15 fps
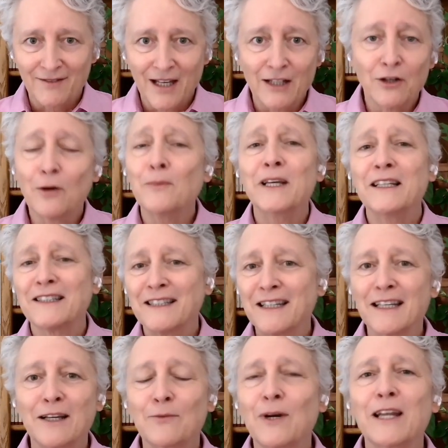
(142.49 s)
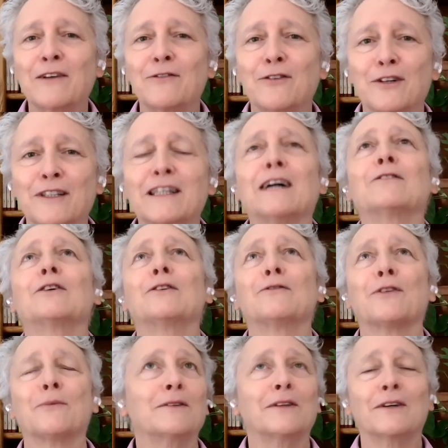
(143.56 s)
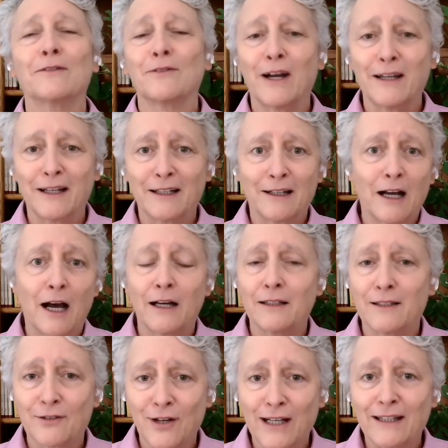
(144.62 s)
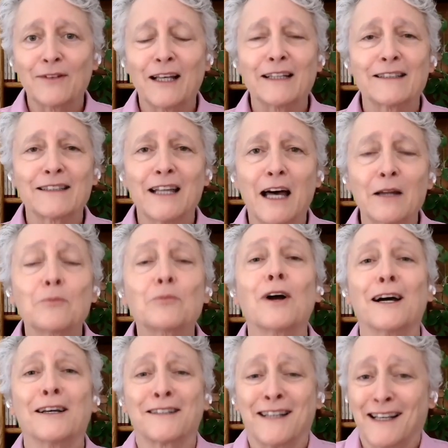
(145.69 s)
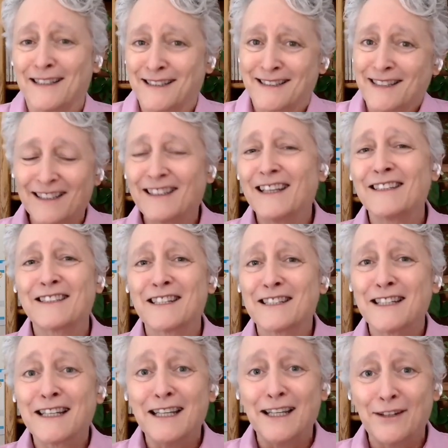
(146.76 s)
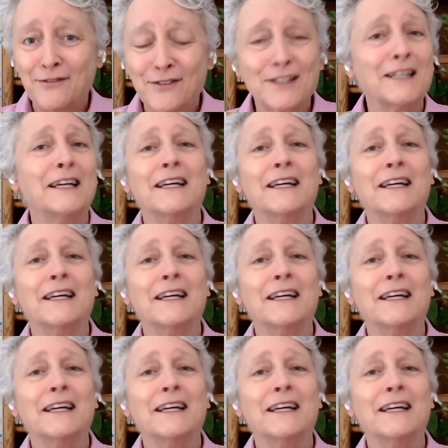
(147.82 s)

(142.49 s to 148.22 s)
I don't mean sitting and waiting for a download from the writing gods, right? That's not a process. That's just a gift.